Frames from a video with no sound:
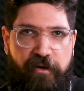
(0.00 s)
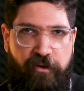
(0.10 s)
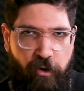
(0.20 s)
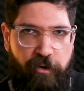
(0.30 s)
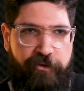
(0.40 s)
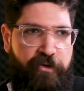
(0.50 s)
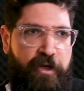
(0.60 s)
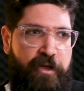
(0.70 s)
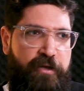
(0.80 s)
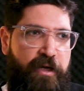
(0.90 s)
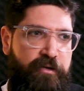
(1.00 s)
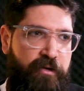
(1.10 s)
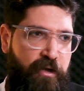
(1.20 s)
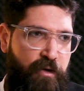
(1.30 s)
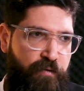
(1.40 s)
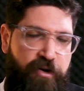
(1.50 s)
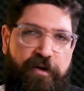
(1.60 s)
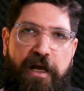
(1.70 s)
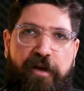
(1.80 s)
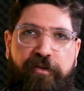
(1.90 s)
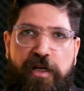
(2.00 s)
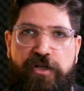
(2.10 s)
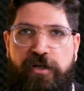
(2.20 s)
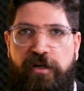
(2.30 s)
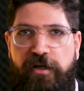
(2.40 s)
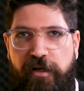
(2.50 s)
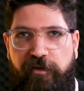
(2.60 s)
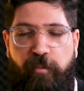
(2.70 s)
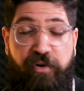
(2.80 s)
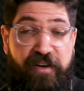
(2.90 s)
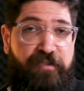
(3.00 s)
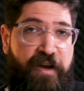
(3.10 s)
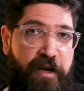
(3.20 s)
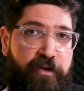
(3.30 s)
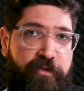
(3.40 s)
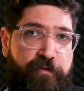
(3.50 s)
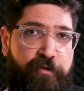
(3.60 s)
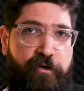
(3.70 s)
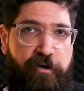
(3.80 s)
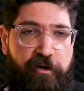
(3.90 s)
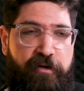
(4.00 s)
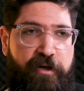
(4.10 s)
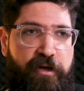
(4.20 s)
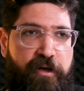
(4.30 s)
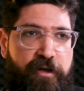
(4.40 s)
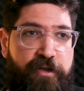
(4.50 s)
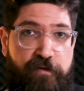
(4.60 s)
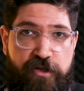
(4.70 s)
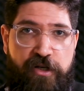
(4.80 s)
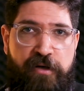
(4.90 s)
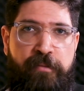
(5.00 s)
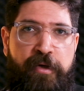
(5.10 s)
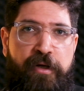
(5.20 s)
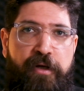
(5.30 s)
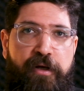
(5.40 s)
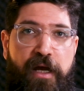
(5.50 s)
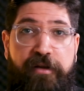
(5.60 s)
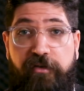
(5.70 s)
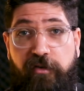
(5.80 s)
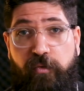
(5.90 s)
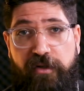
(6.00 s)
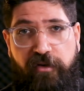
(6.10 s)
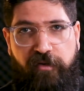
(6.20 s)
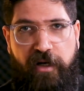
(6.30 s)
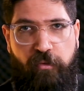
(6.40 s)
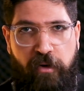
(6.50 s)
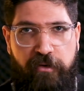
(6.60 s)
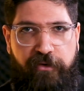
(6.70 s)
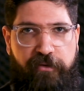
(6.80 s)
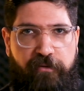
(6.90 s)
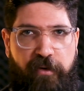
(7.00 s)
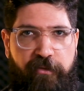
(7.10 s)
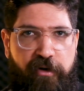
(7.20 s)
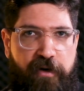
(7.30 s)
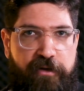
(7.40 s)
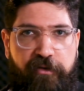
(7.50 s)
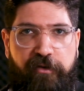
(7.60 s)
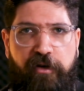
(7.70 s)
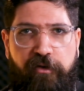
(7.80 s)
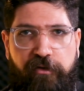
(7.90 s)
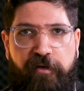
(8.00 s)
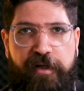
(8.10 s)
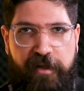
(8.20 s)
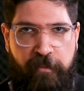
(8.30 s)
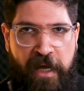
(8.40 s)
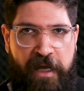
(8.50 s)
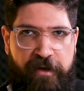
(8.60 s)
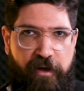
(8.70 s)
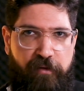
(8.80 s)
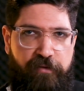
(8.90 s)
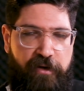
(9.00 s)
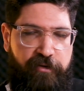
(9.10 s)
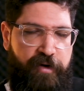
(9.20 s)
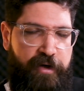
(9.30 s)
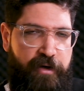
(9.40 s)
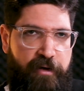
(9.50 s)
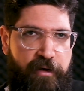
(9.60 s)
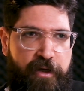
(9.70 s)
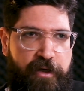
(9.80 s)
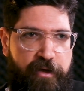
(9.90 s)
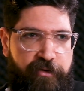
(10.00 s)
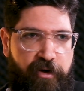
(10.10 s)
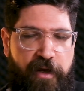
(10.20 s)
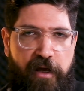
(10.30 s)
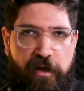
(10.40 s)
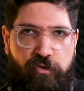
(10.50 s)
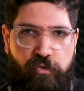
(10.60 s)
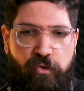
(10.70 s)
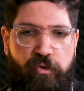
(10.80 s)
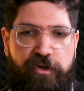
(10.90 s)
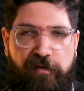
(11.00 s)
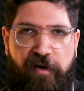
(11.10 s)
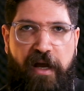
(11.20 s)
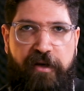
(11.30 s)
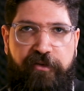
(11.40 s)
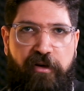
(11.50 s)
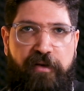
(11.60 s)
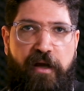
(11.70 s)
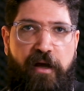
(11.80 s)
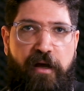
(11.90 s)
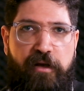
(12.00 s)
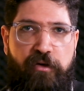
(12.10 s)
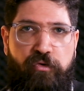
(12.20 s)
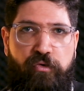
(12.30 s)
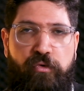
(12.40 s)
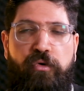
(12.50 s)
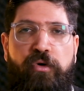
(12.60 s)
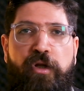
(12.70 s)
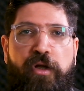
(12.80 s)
knows that federalization is a preface for division. And this is what Israel wants from Syria. This is a historic demand of Israel in Syria to divide Syria into